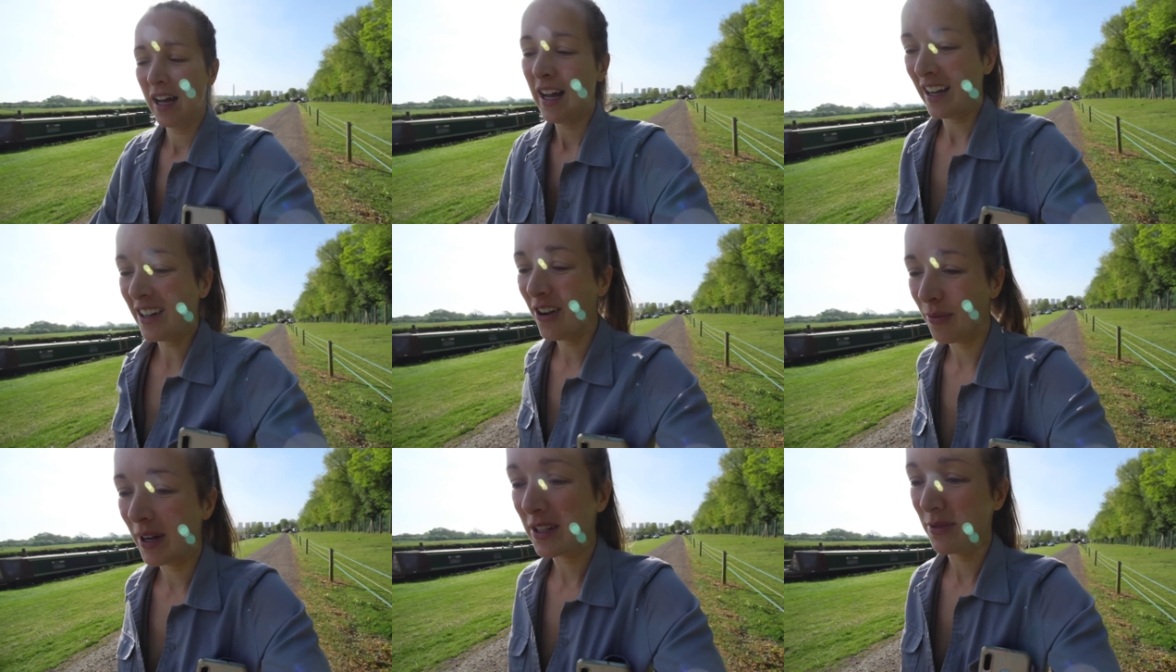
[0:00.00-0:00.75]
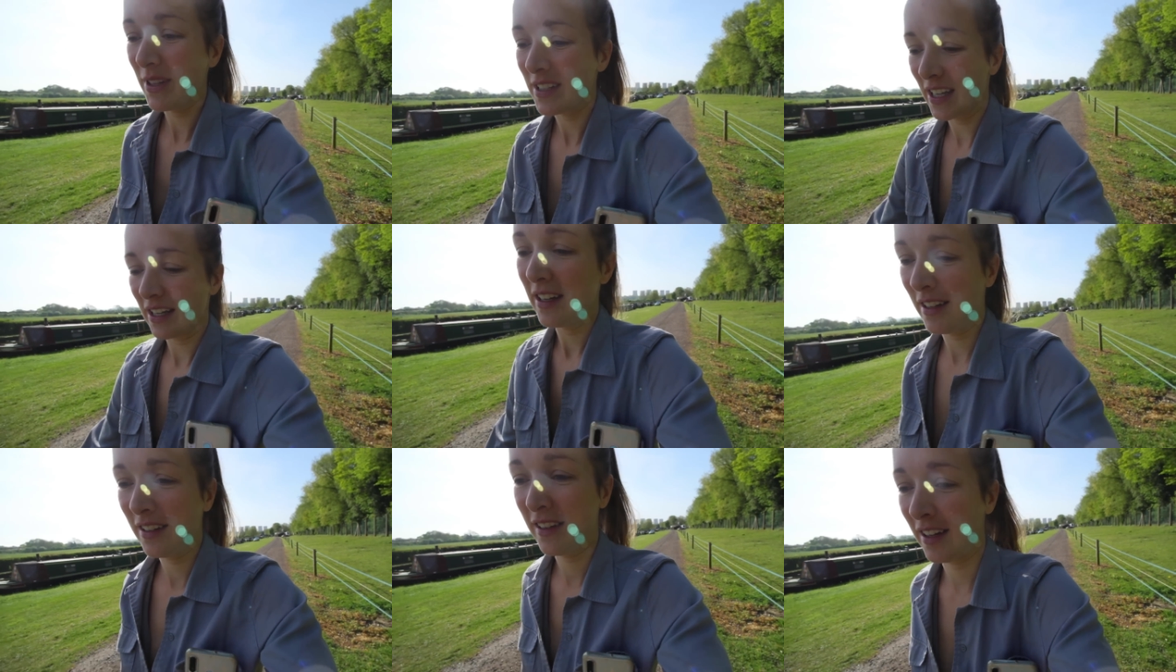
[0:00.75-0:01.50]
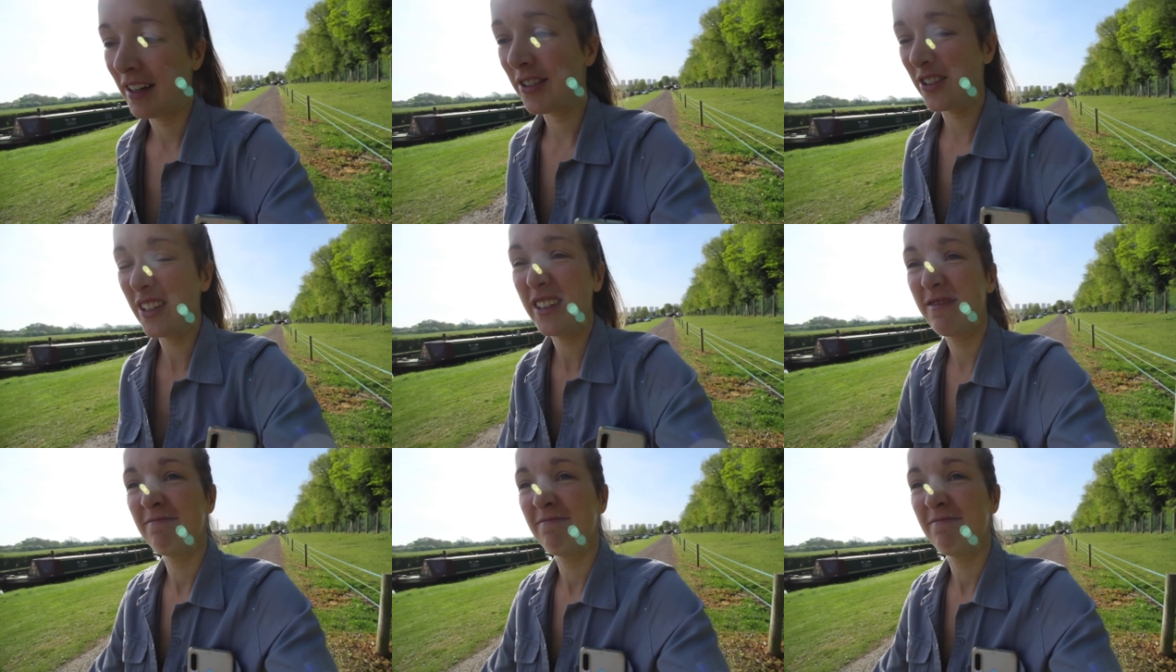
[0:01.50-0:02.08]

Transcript: I can't wait to eat it, actually.